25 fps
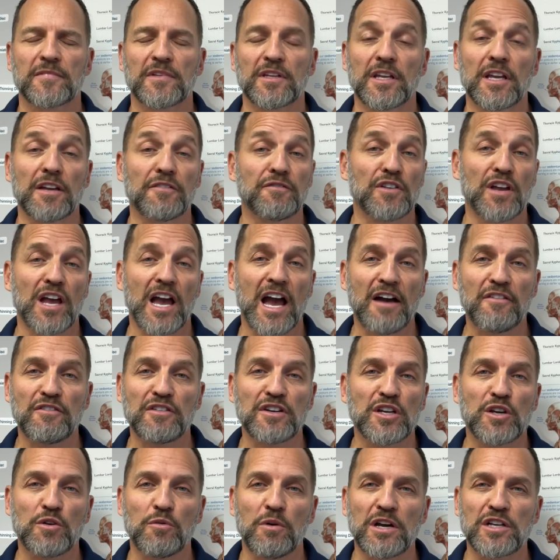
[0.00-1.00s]
If you have
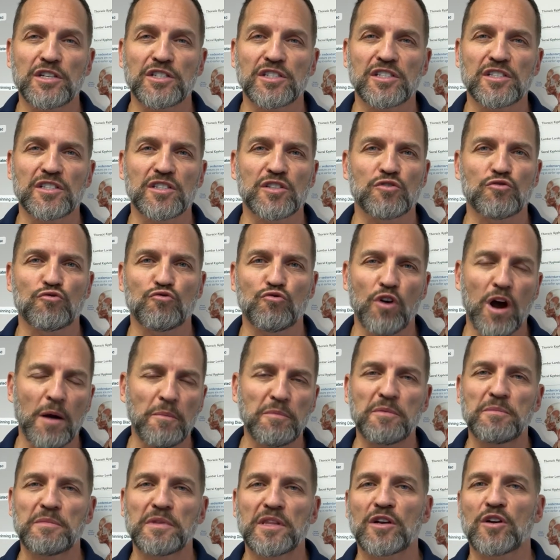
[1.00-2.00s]
any questions, drop
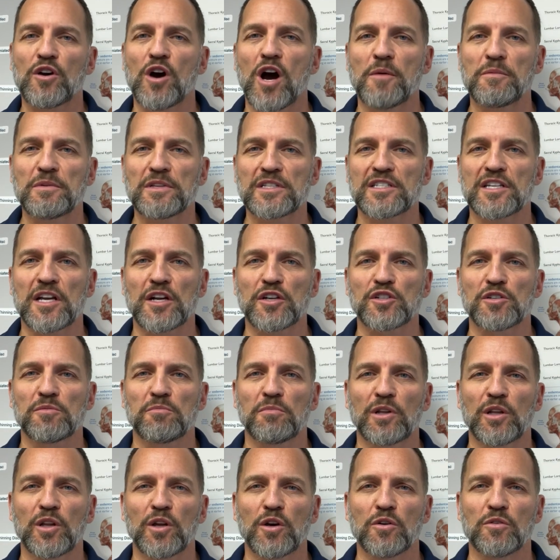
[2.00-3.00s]
them in the comment section
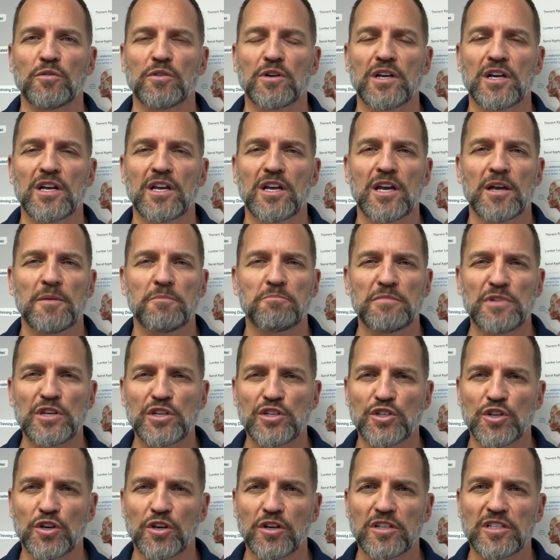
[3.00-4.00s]
below. Be
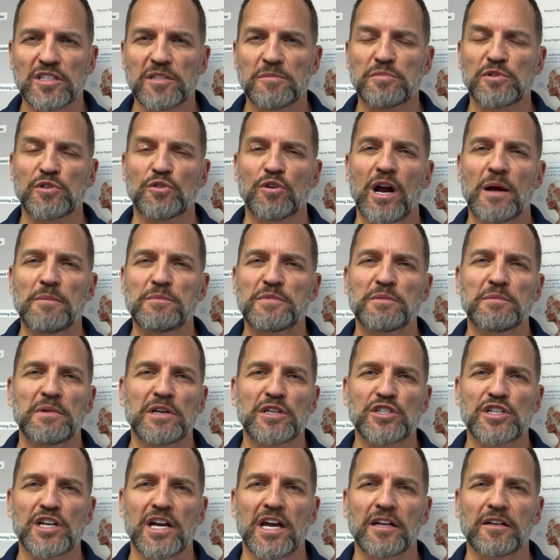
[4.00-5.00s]
sure to subscribe to my
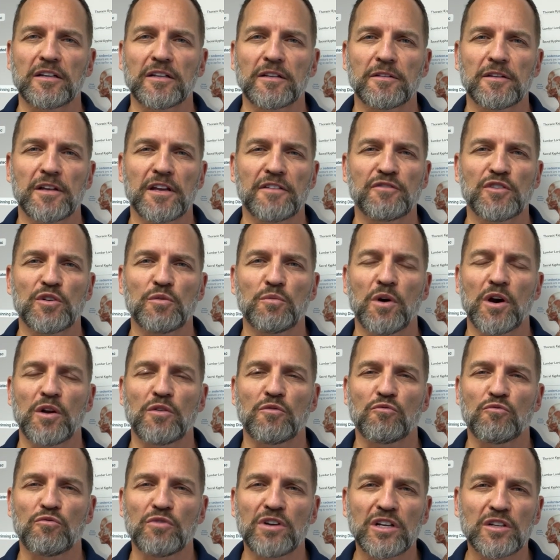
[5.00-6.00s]
channel if you want
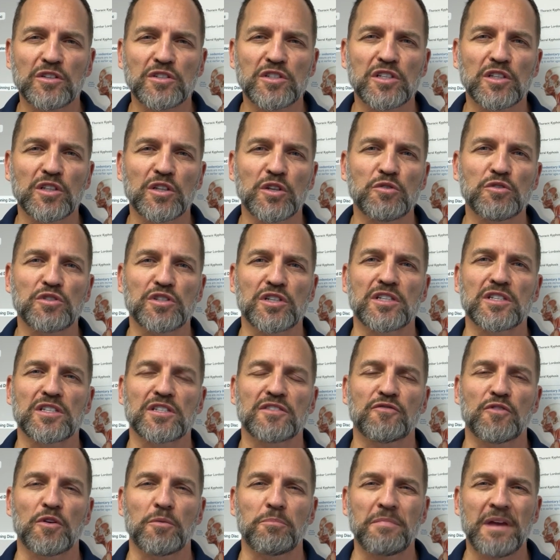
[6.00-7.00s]
real solutions
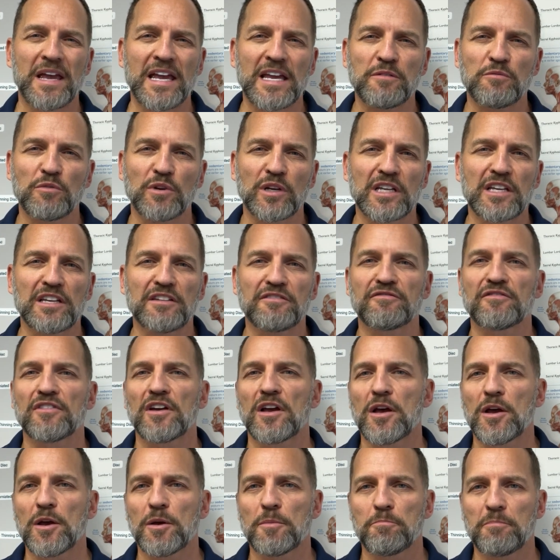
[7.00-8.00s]
for pain relief,
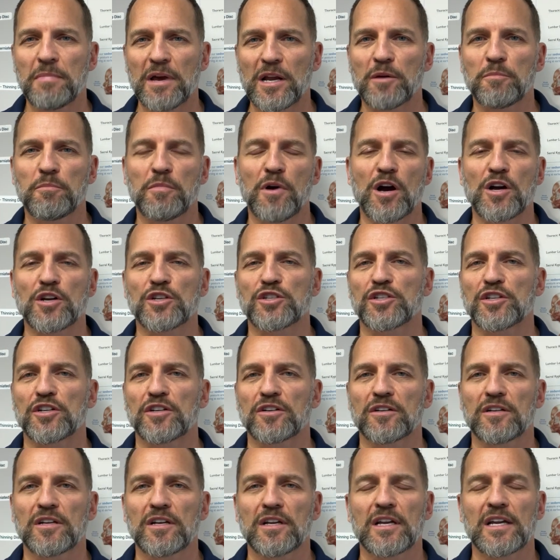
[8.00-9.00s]
better
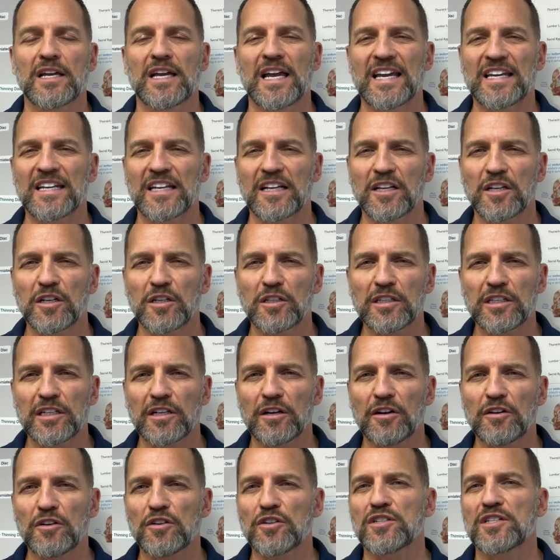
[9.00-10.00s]
posture, and a clear
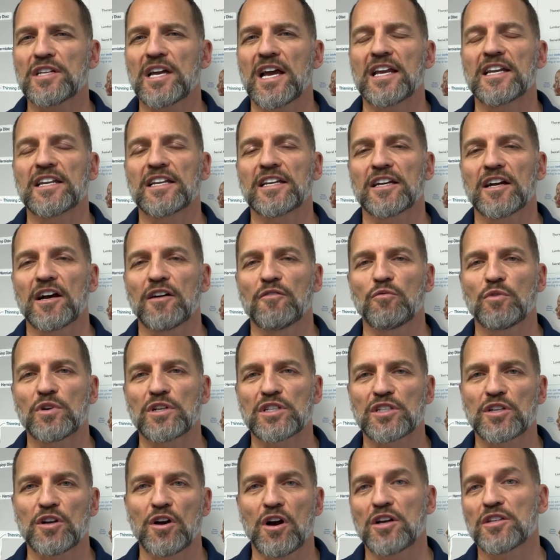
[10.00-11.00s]
understanding of what is
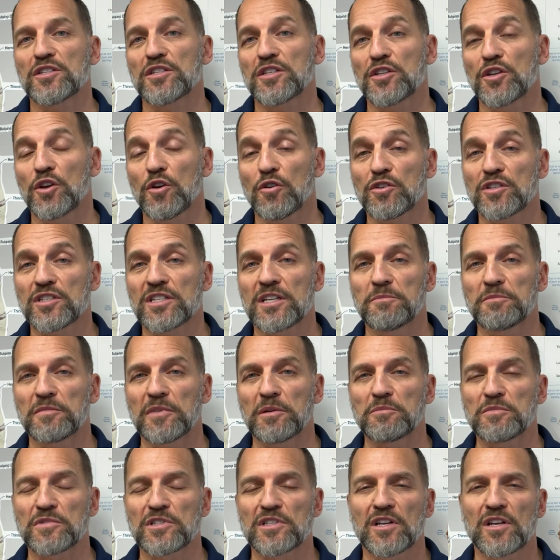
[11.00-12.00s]
causing your
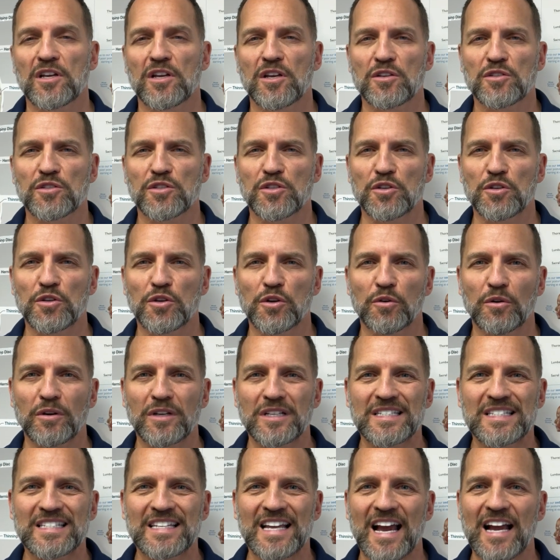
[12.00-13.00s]
symptoms so you know
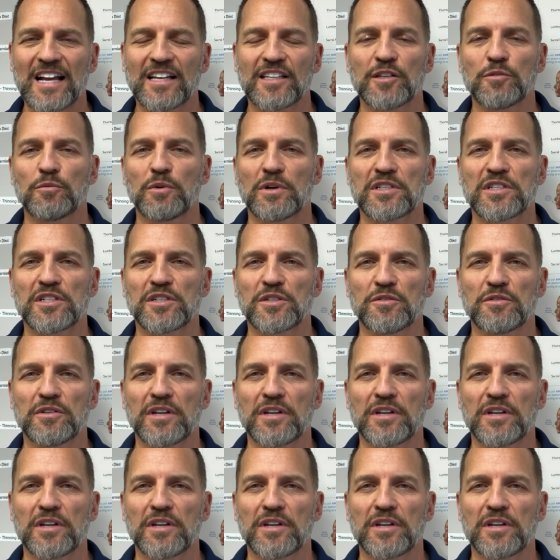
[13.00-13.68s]
exactly what to do